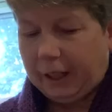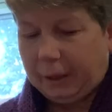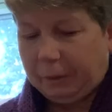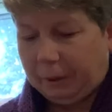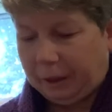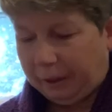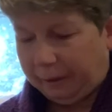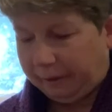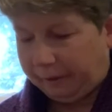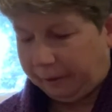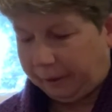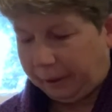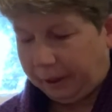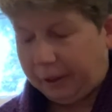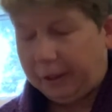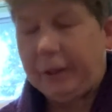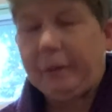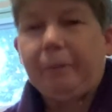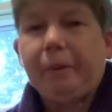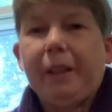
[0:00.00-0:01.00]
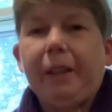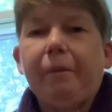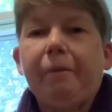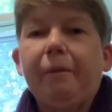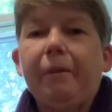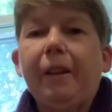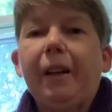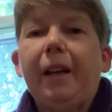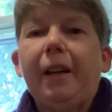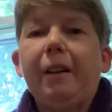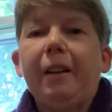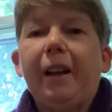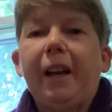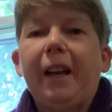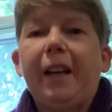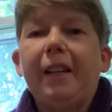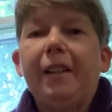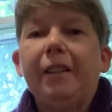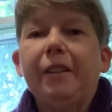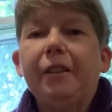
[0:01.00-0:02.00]
about it first, but
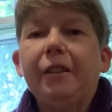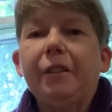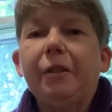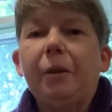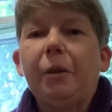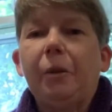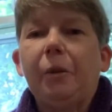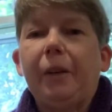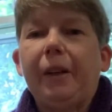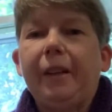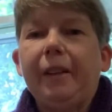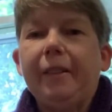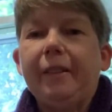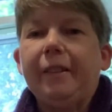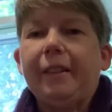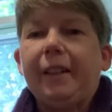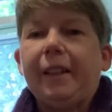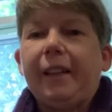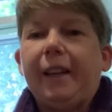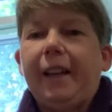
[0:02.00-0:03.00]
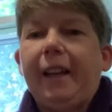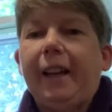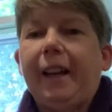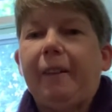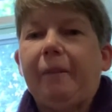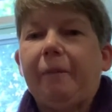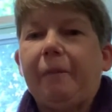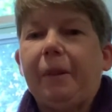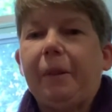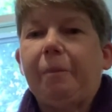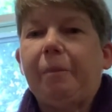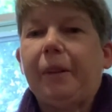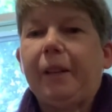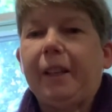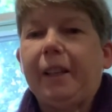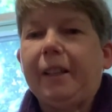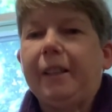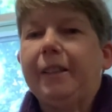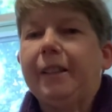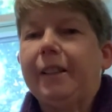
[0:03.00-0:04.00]
I just noticed that I have the
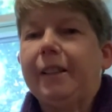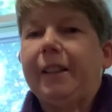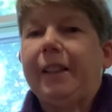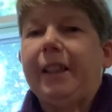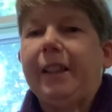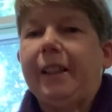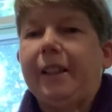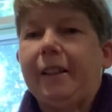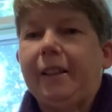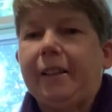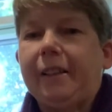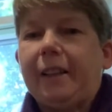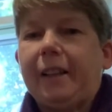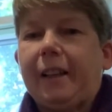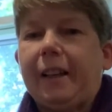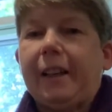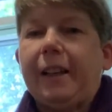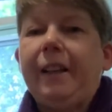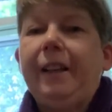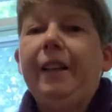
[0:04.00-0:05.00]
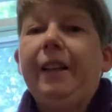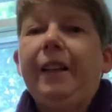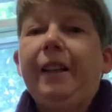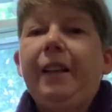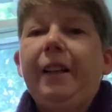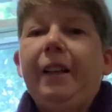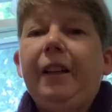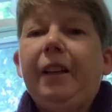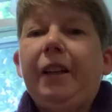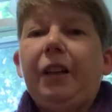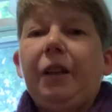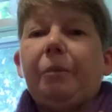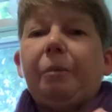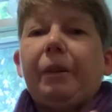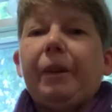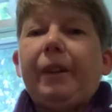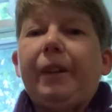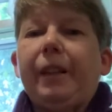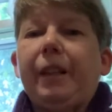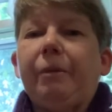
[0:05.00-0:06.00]
pockets on inside,
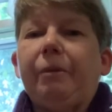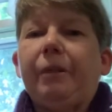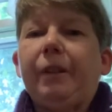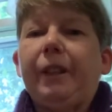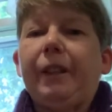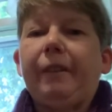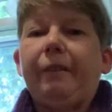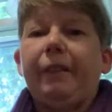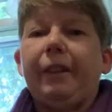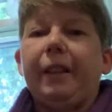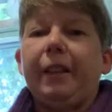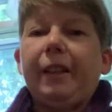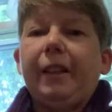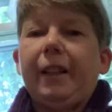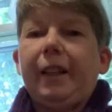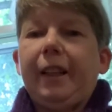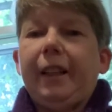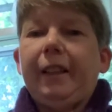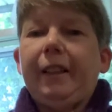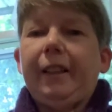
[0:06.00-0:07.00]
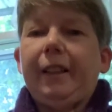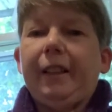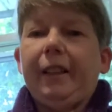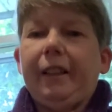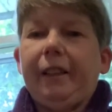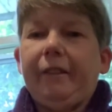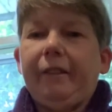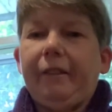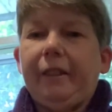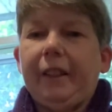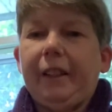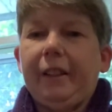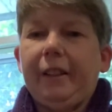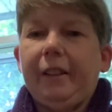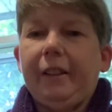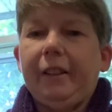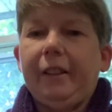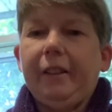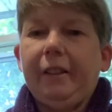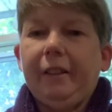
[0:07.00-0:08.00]
but this will give you an idea of it.